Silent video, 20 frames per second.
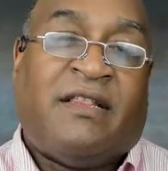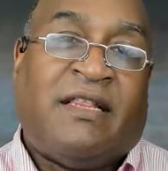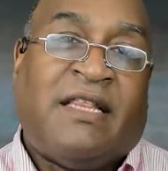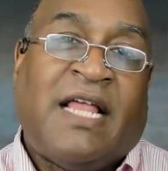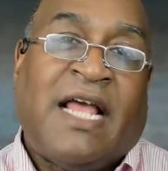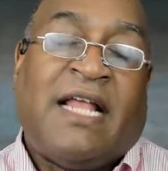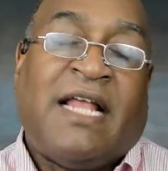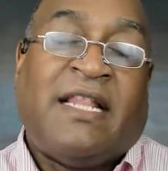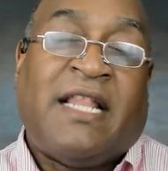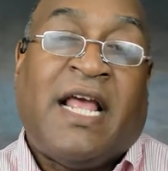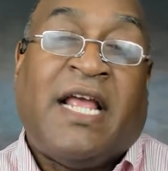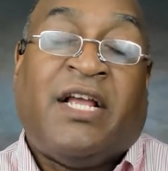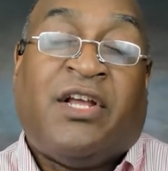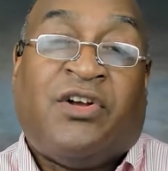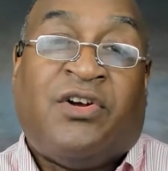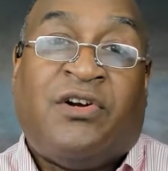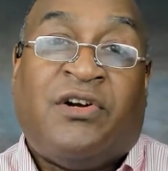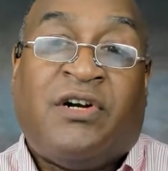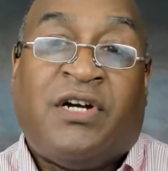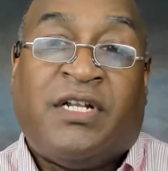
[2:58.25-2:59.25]
than they
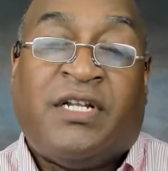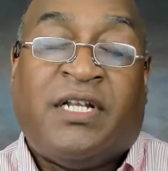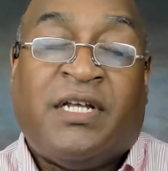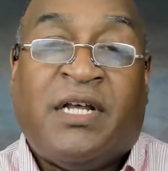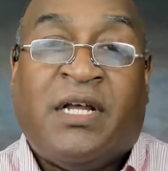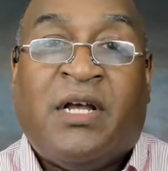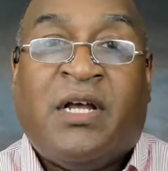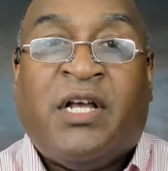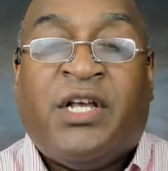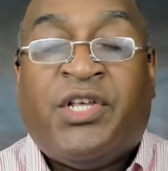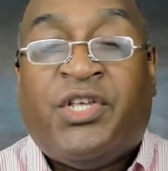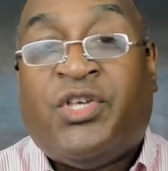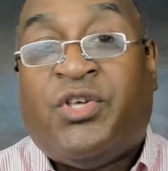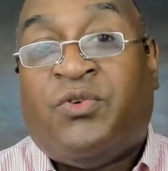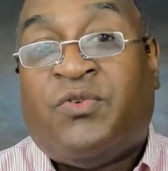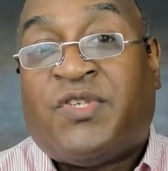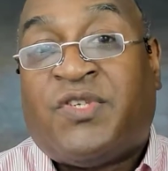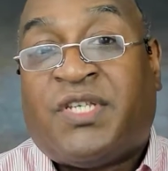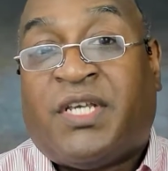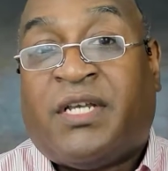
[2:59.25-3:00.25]
could
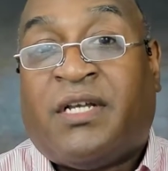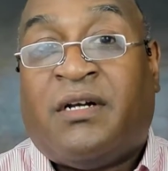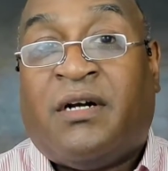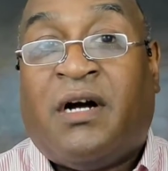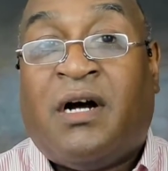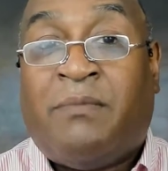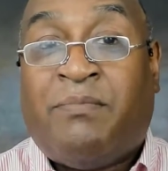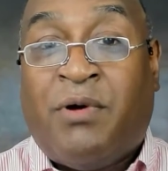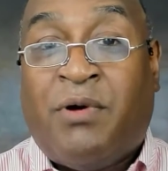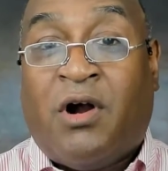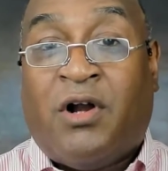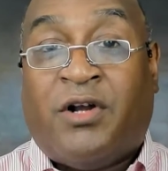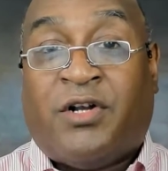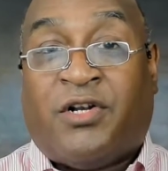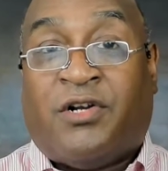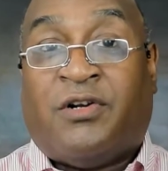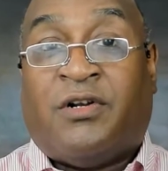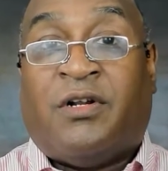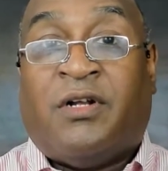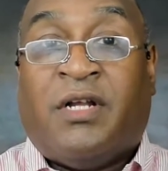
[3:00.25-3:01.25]
using a
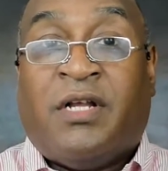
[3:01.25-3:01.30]
partner.